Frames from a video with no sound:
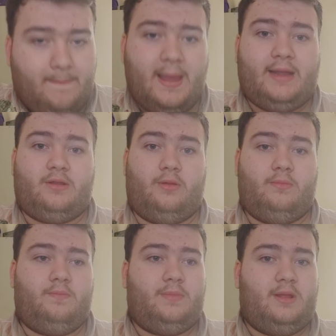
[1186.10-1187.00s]
picked
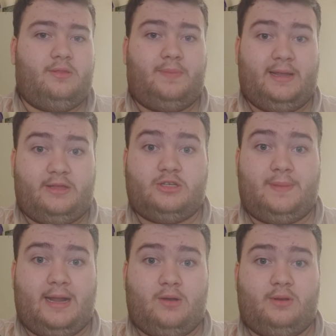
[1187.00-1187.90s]
the
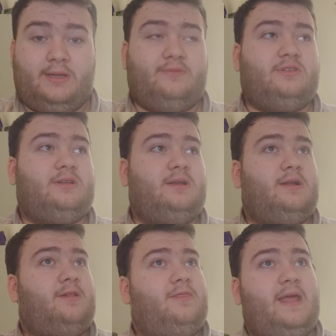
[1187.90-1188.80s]
tobacco leaves.
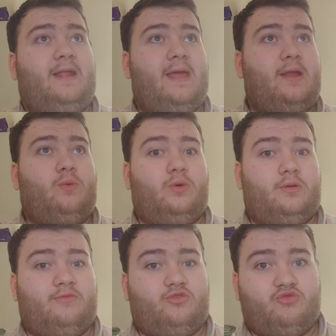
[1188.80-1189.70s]
They then
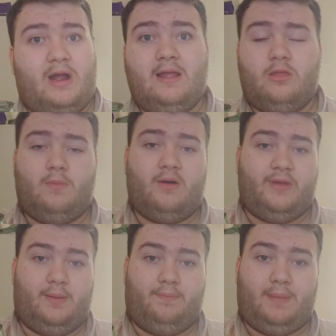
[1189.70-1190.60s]
would have dried them
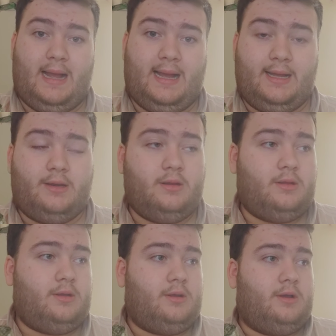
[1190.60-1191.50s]
off in a barn,
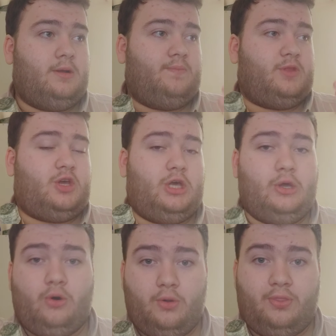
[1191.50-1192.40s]

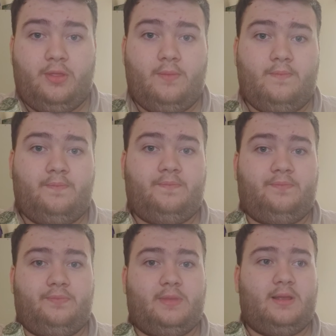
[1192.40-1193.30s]
cured them,
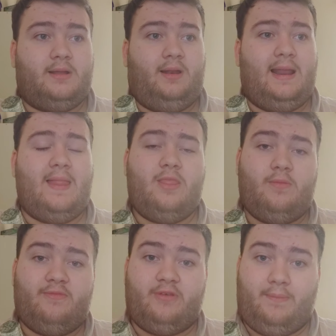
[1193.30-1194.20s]
let
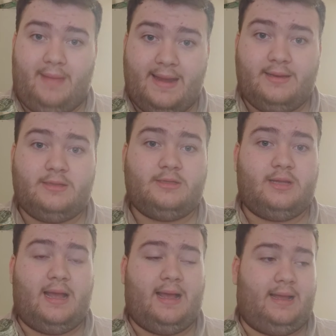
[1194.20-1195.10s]
them
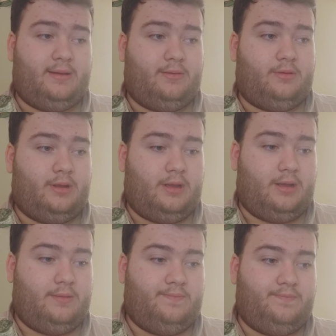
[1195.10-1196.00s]
ferment and
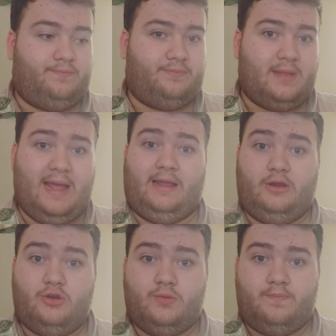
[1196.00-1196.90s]

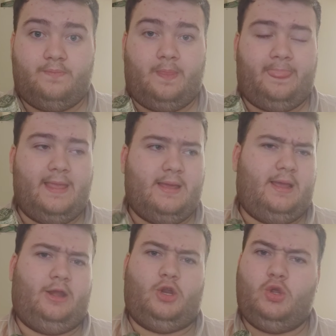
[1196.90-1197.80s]
age.
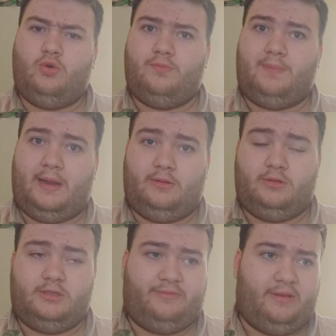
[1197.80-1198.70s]
in huge
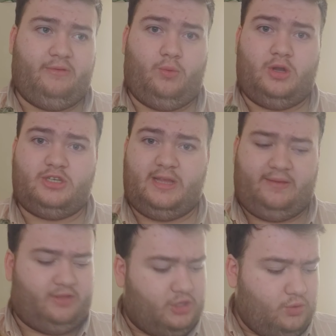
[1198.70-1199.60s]
bales. If you ever watch it,
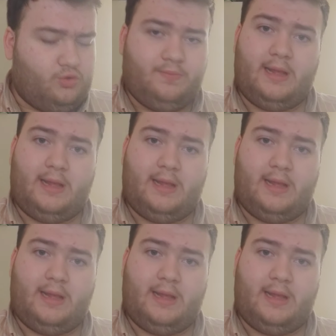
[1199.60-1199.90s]
they have huge